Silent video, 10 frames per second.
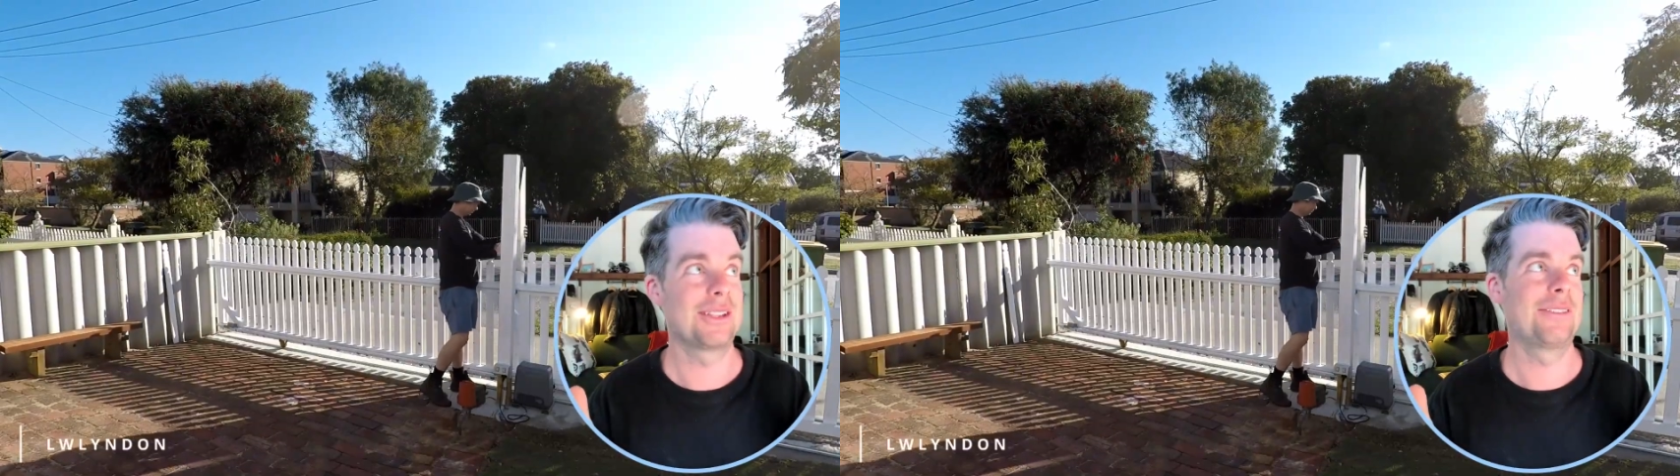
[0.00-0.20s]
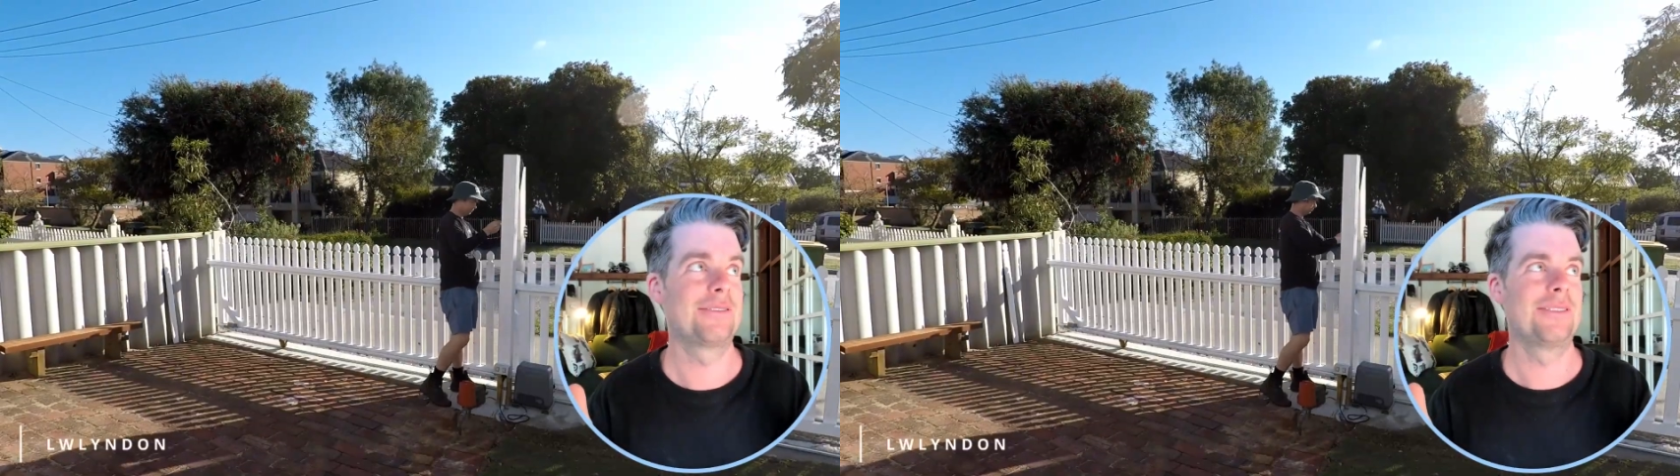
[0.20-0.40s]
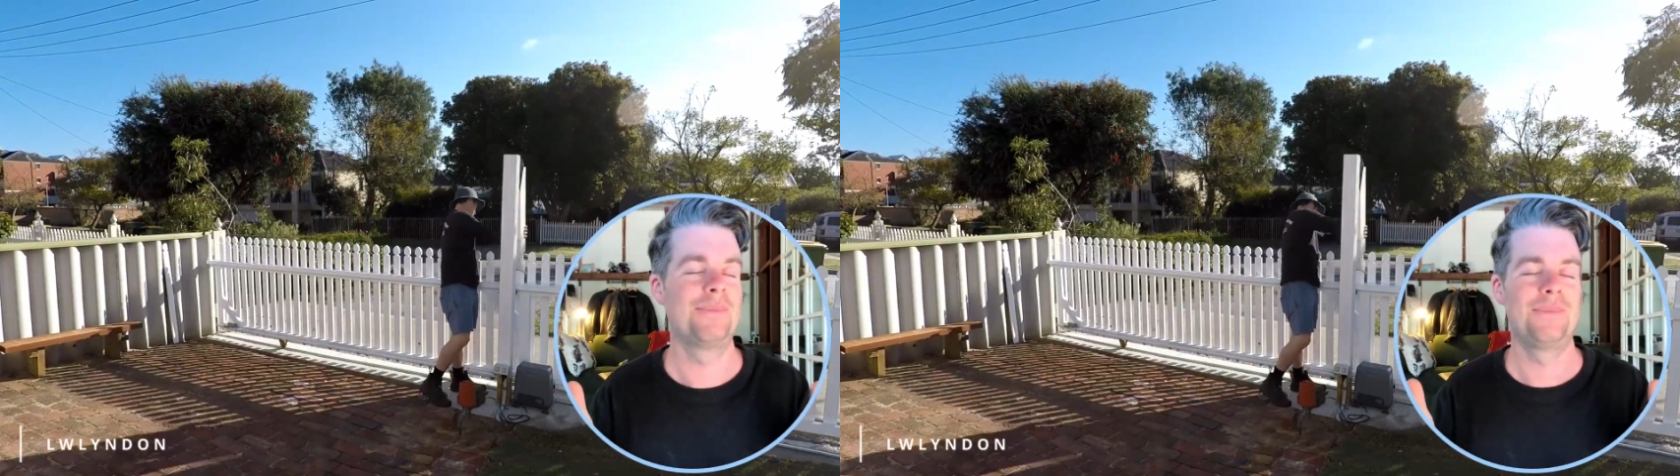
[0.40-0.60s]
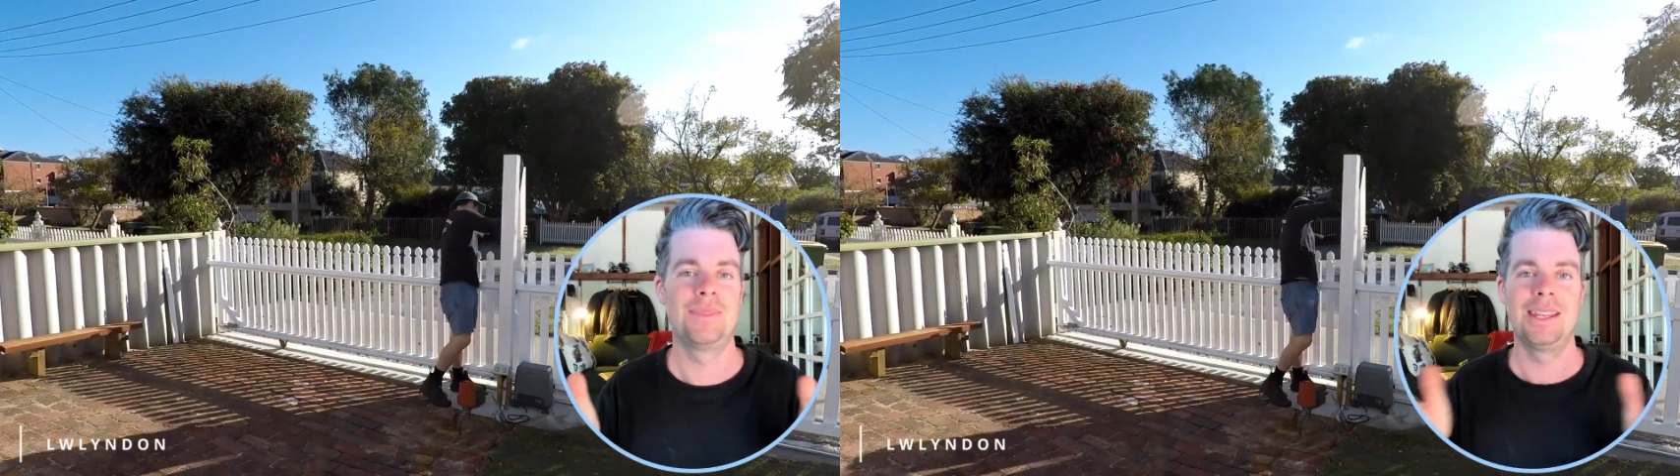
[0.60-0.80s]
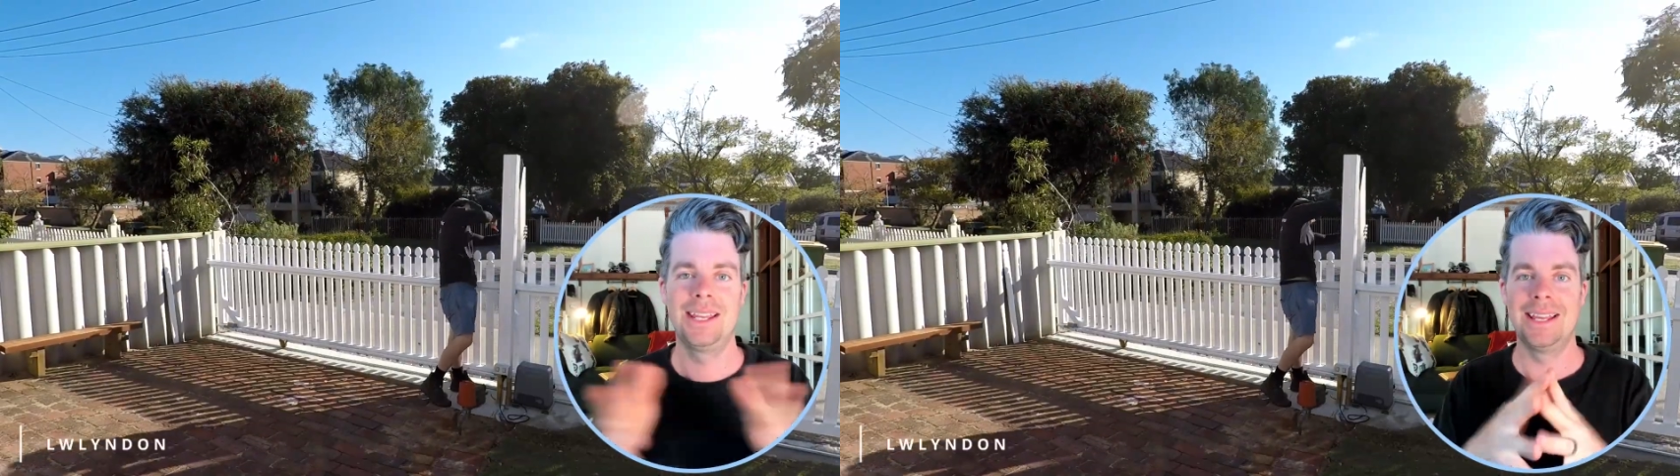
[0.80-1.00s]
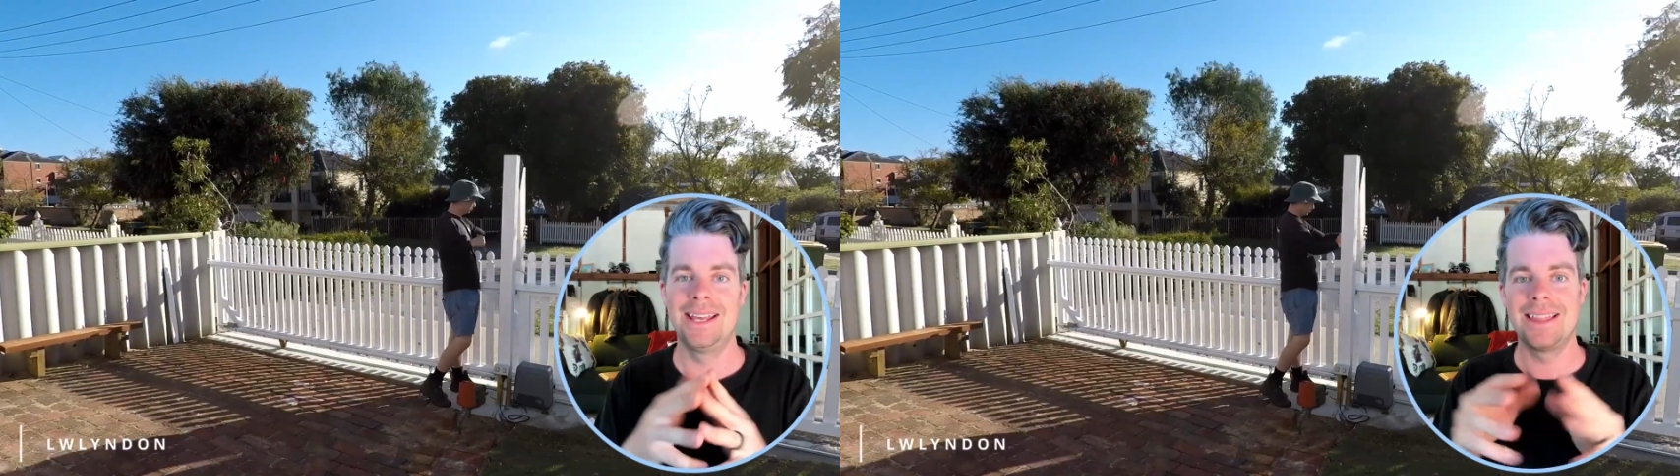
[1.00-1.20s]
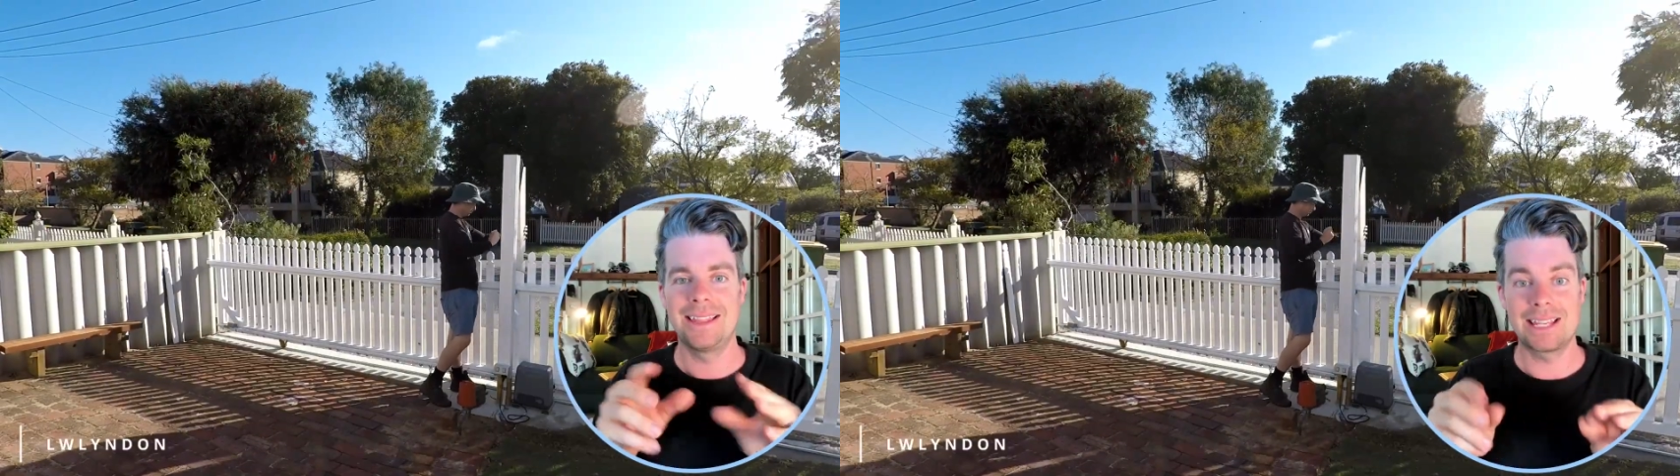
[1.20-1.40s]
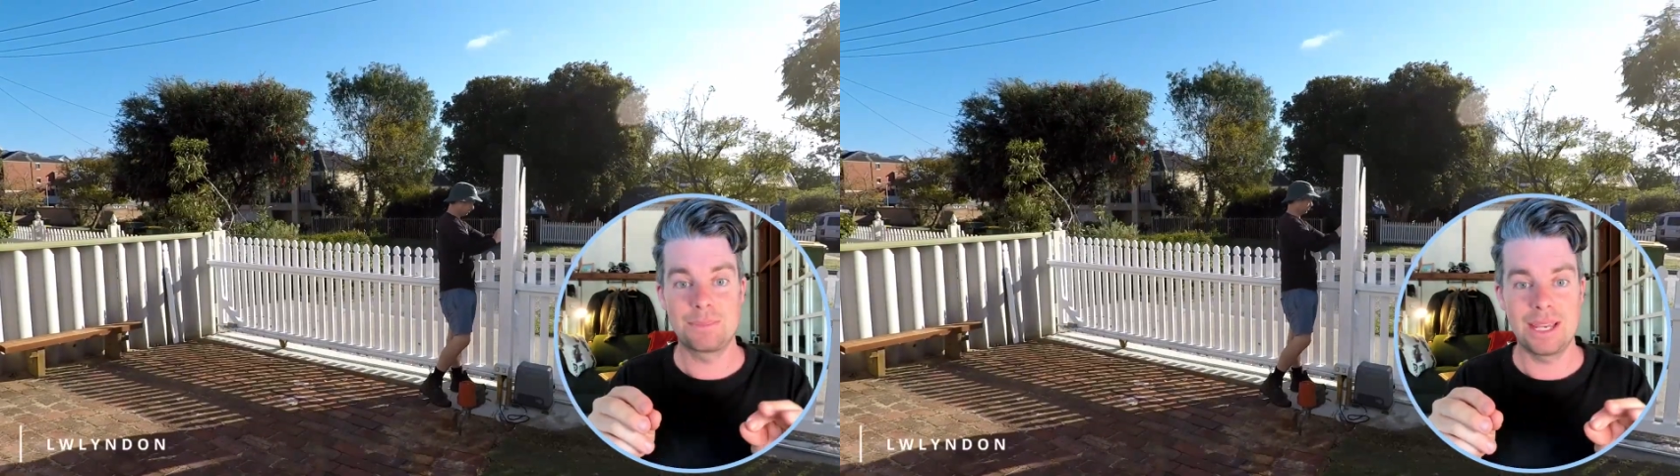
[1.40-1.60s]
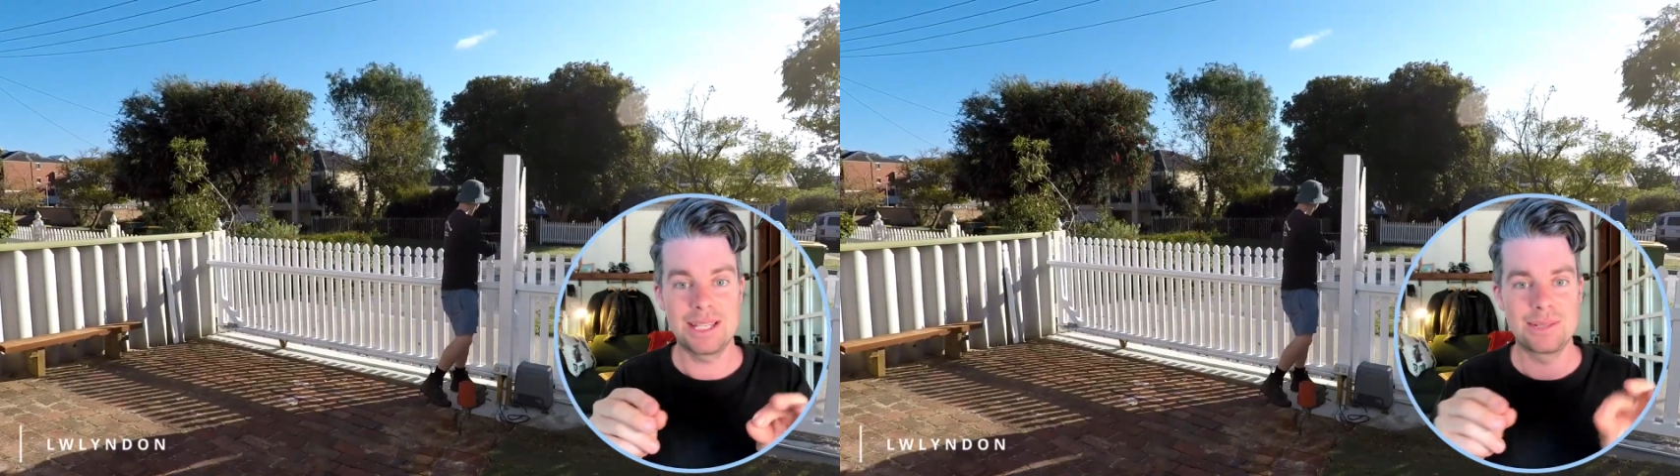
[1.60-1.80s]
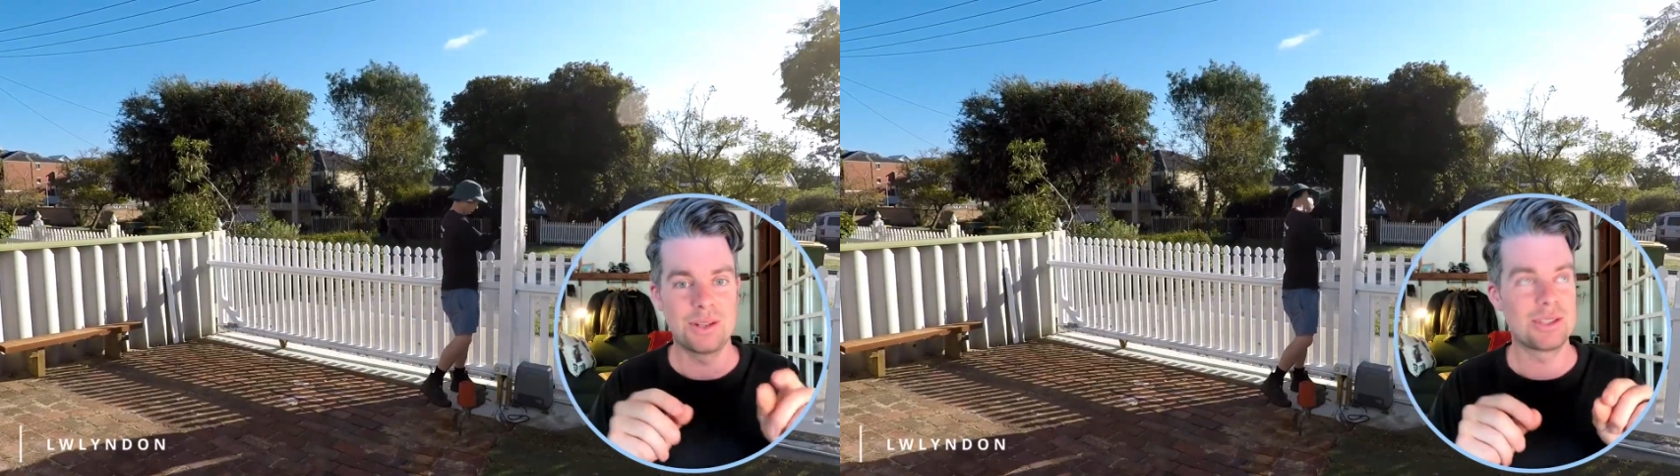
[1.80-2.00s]
enough. The next
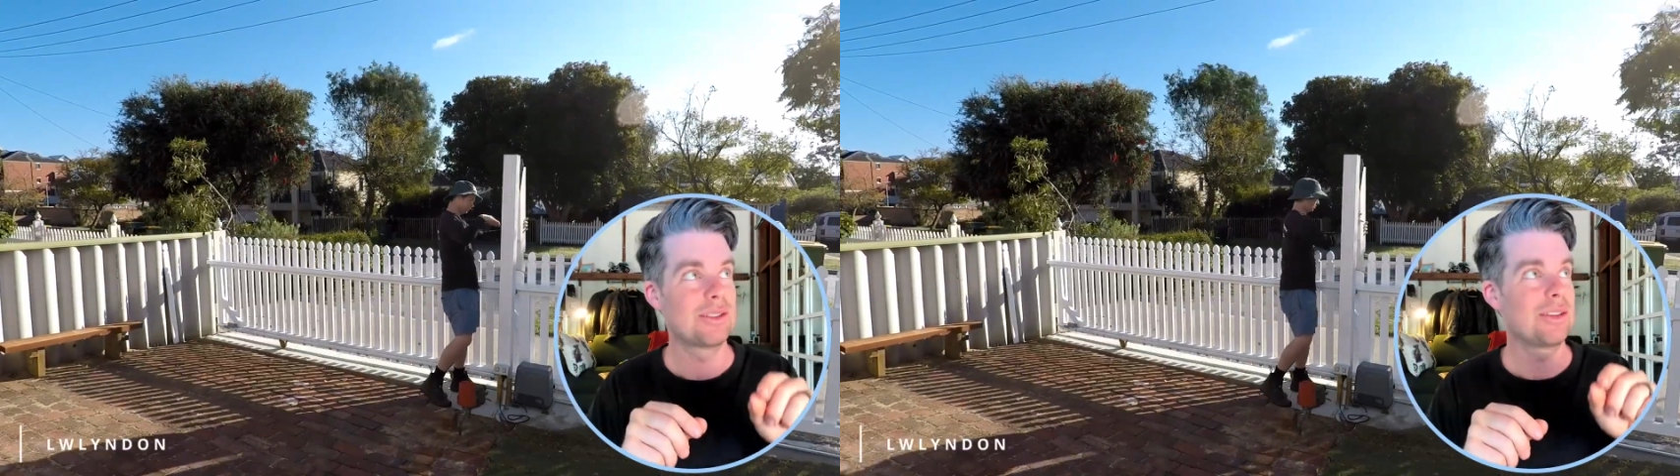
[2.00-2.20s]
piece was